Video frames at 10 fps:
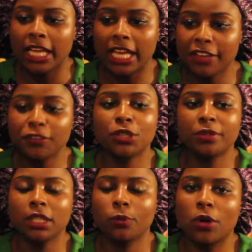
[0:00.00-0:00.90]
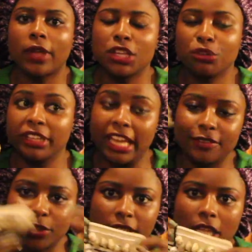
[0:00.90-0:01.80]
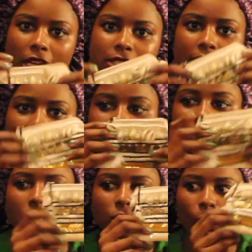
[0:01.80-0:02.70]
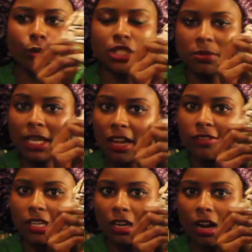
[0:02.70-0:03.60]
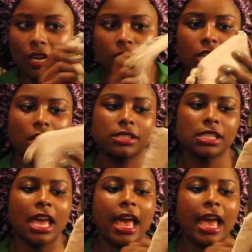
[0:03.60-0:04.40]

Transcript: If you're really woke and you really have dreadlocks, everything you own should be covered in cowrie shells.